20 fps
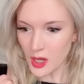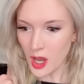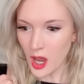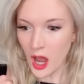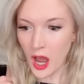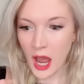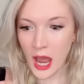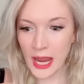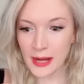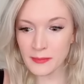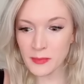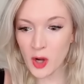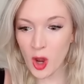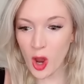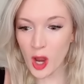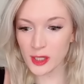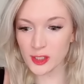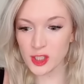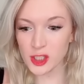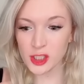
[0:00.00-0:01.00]
I'm
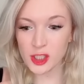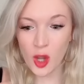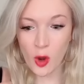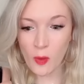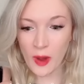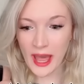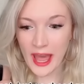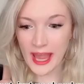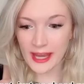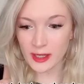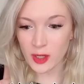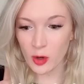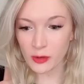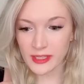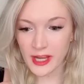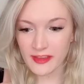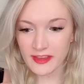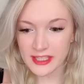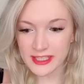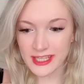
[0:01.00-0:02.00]
not. Just go ahead. Go down
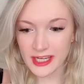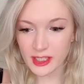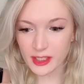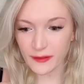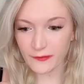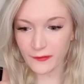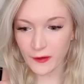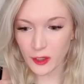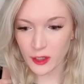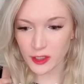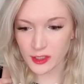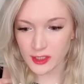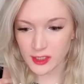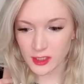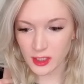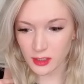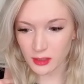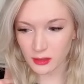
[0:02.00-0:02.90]
the stairs first.